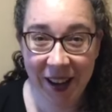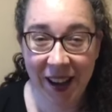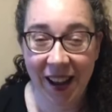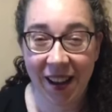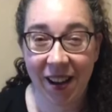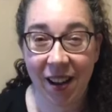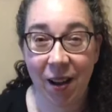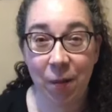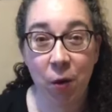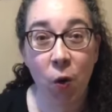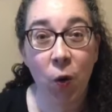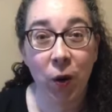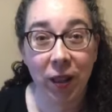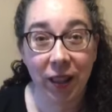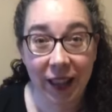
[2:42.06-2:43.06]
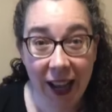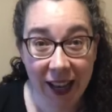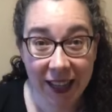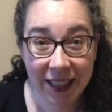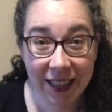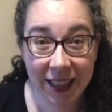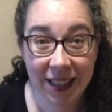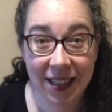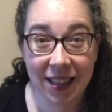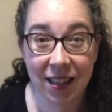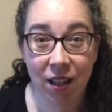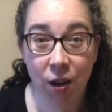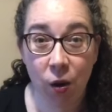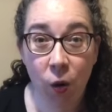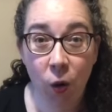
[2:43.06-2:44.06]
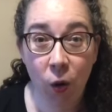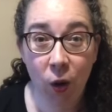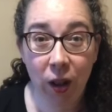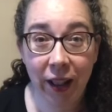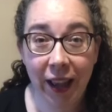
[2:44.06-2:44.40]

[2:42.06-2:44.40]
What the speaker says: or less is the goal,